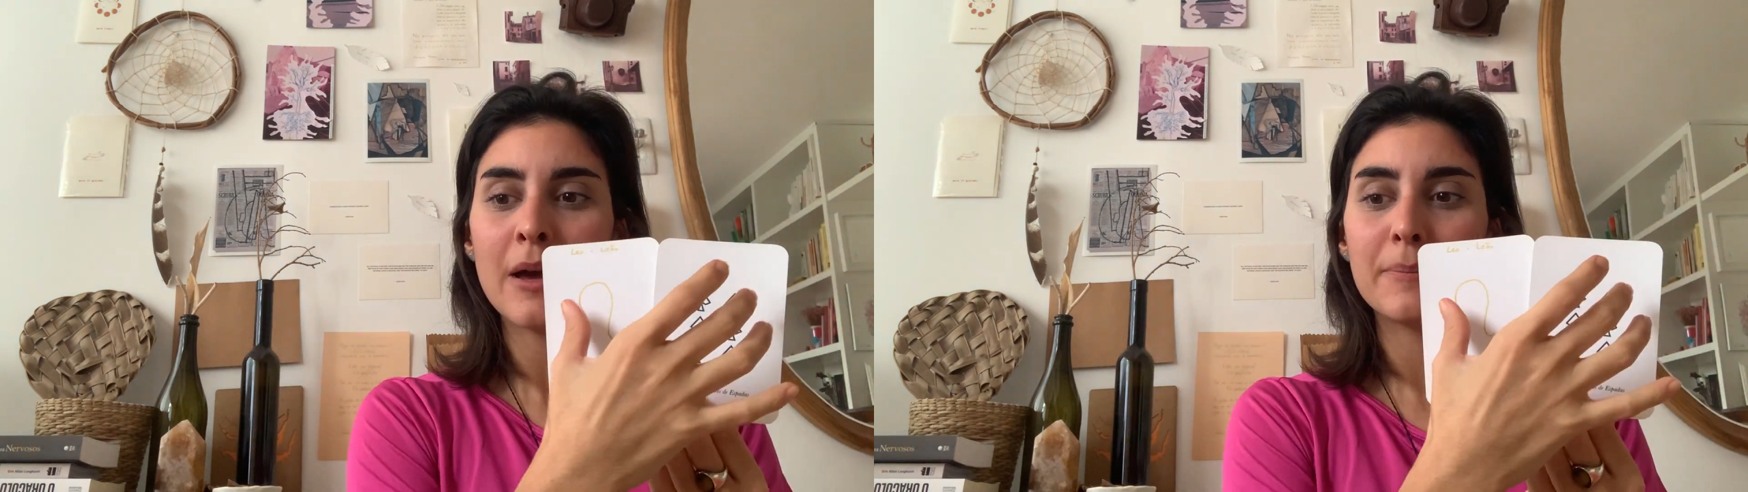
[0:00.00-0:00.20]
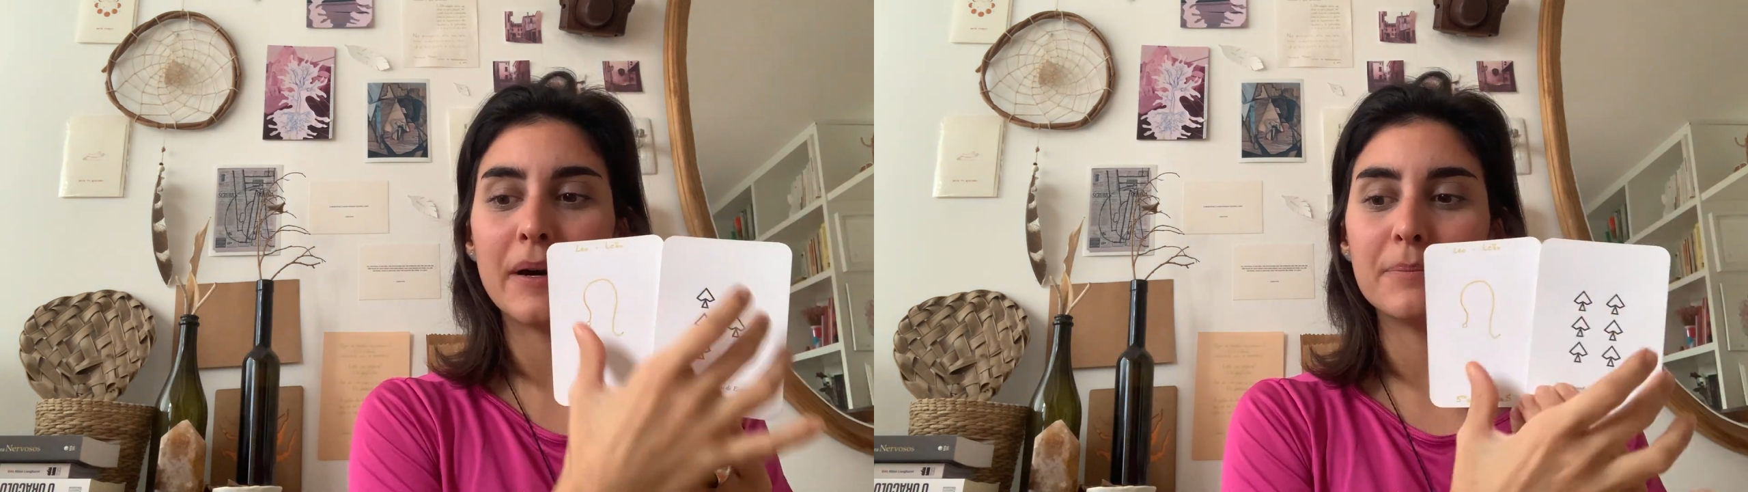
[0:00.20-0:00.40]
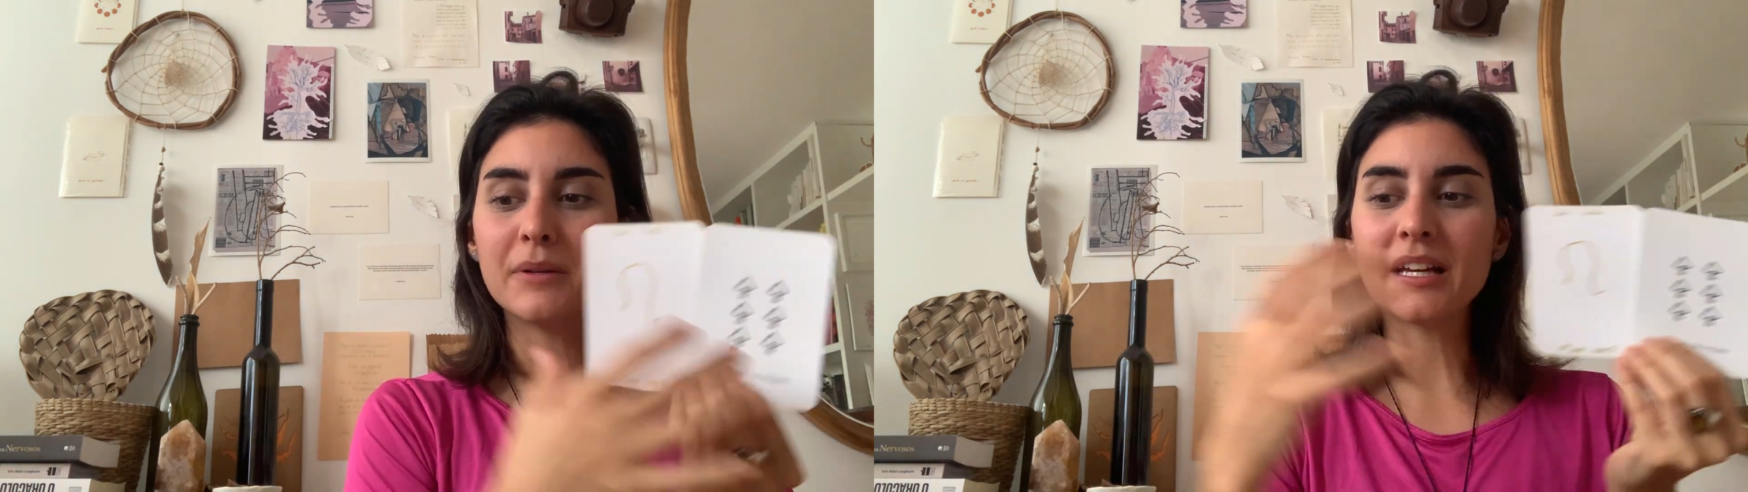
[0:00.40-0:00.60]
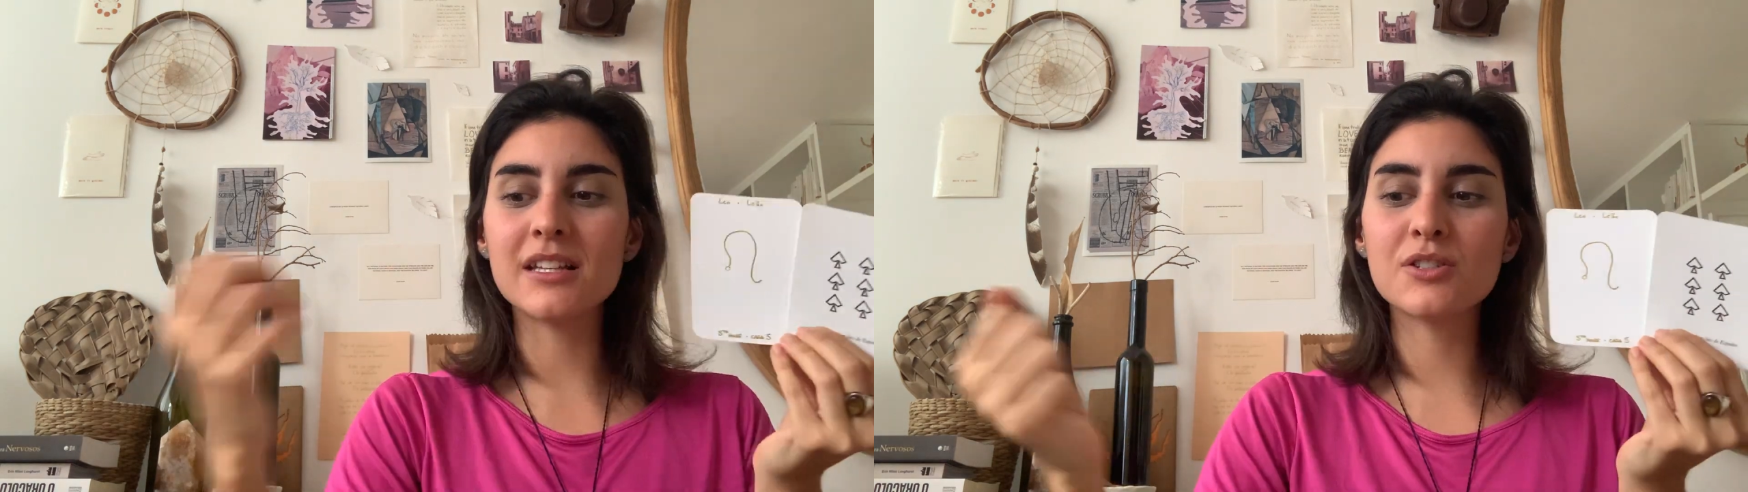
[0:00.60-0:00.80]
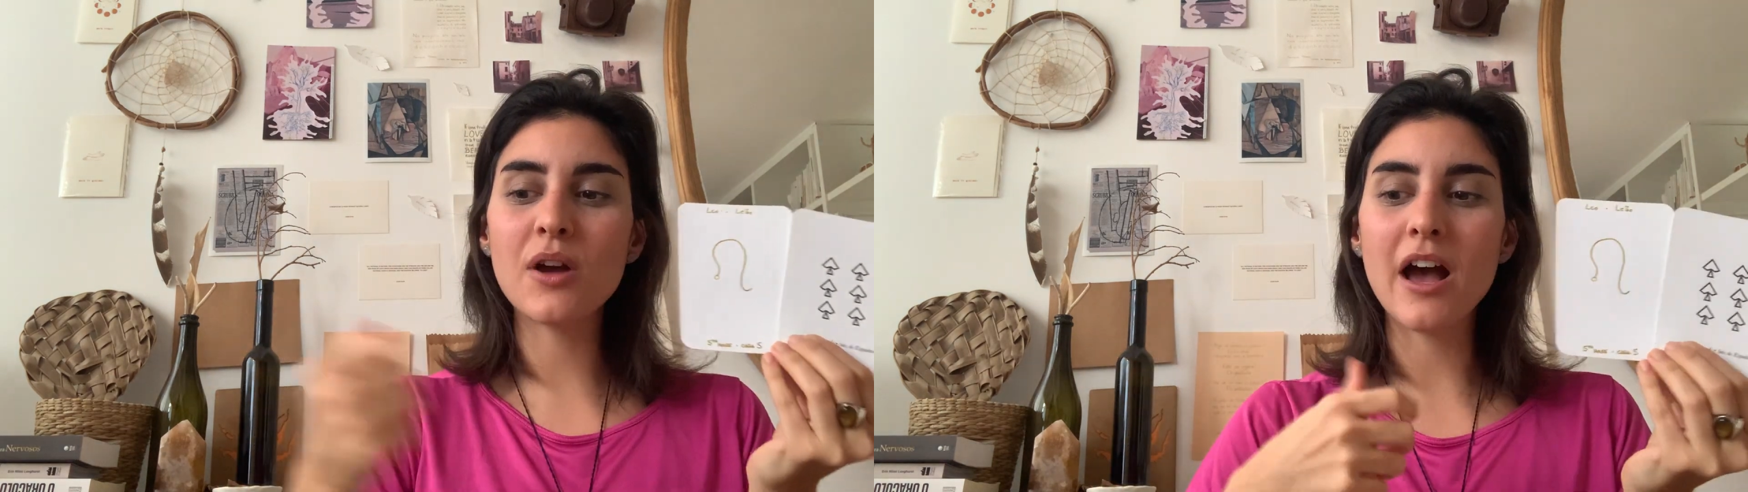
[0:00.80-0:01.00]
But
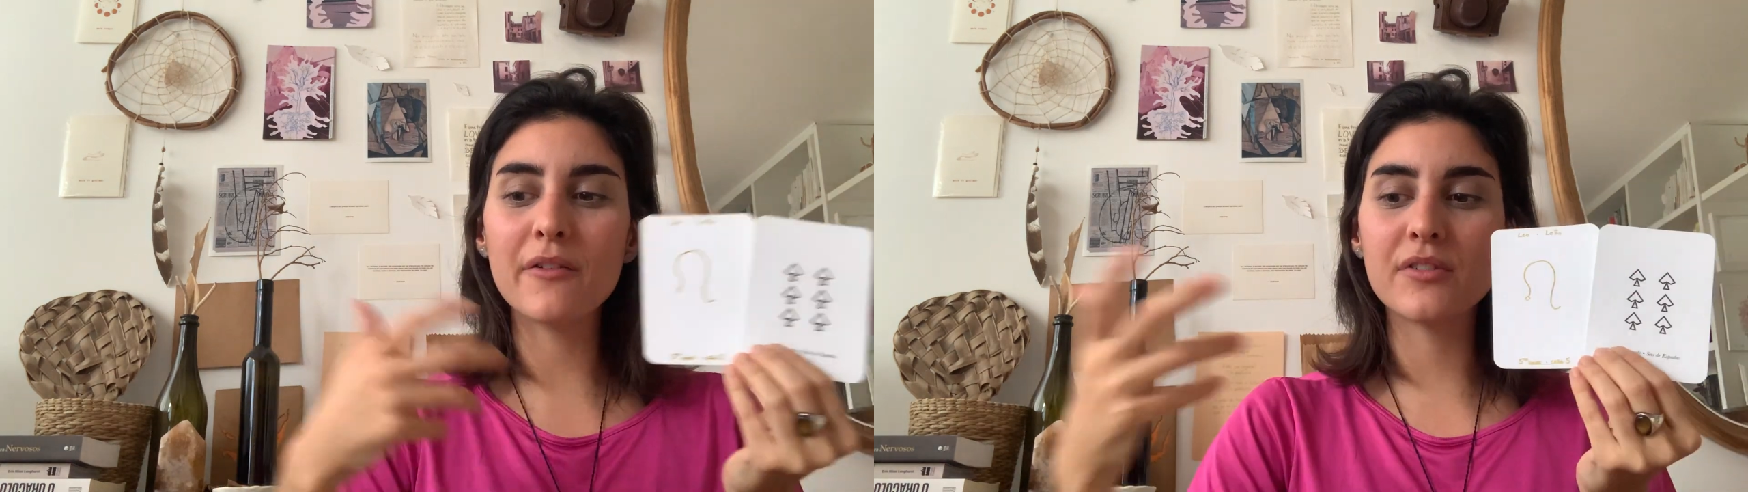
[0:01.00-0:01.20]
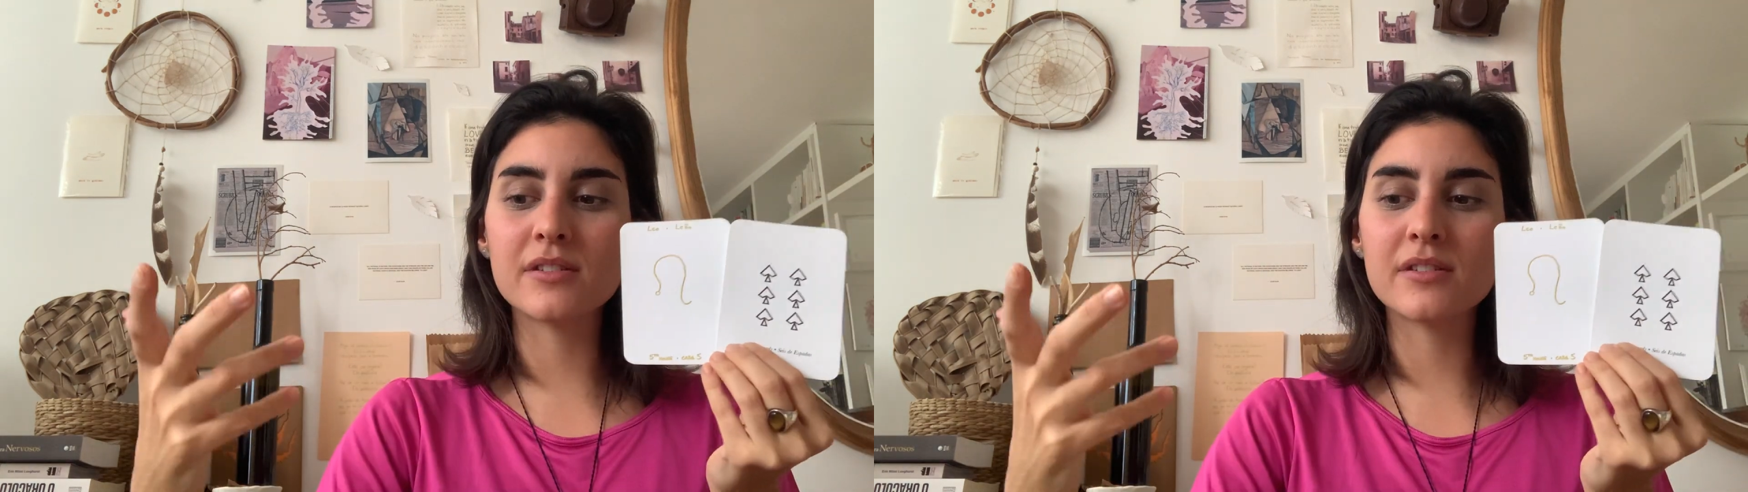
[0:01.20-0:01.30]
because you have the